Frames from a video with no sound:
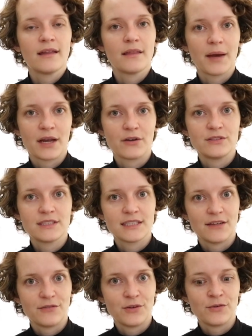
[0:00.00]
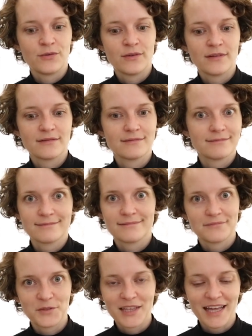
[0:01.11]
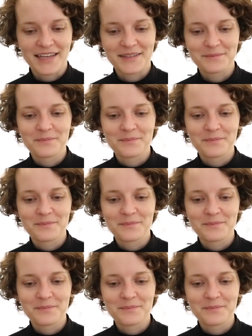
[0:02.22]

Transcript: the patterns if you would like.